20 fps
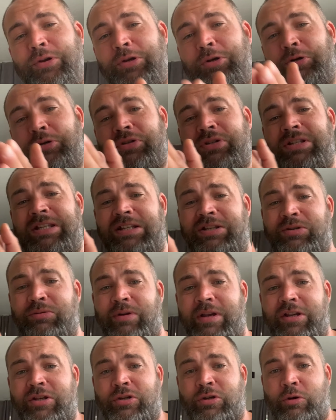your
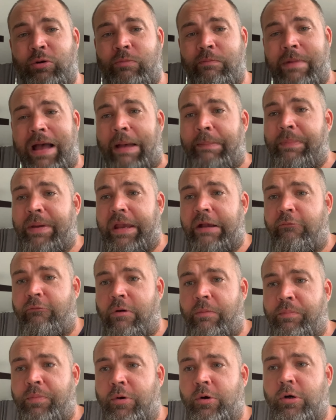situational mapping
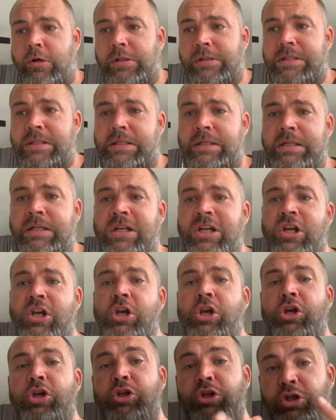report.
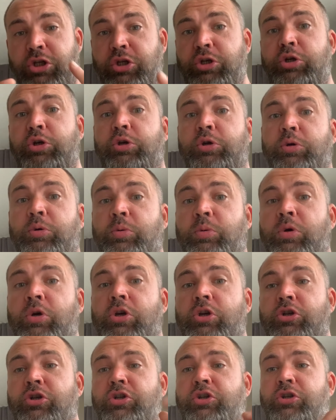You
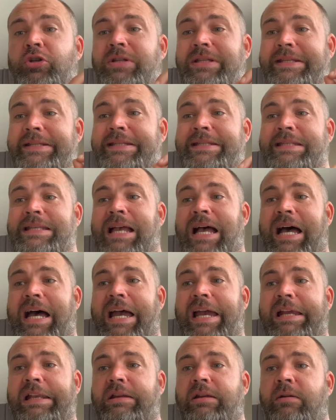should
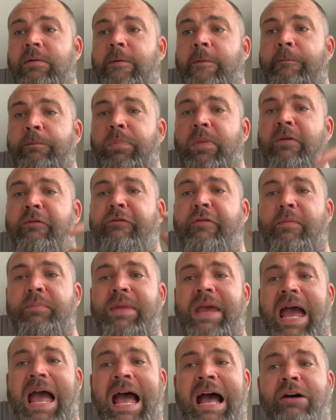decide from
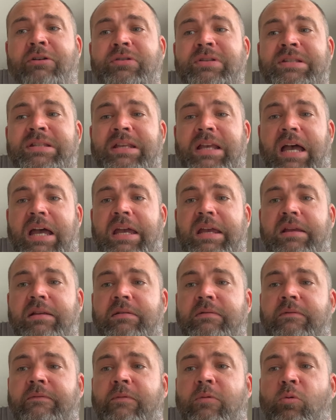the outside
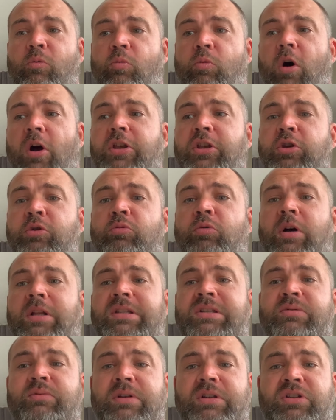what you
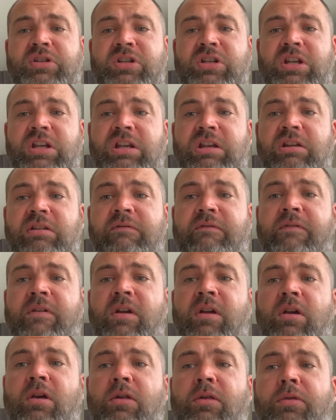want to achieve
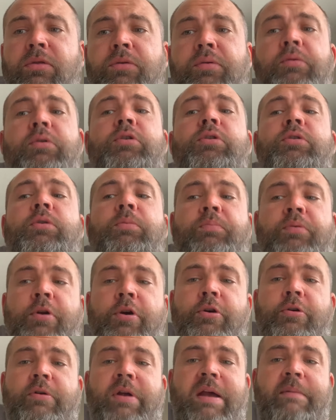through the
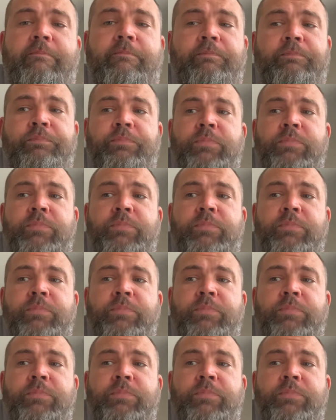program,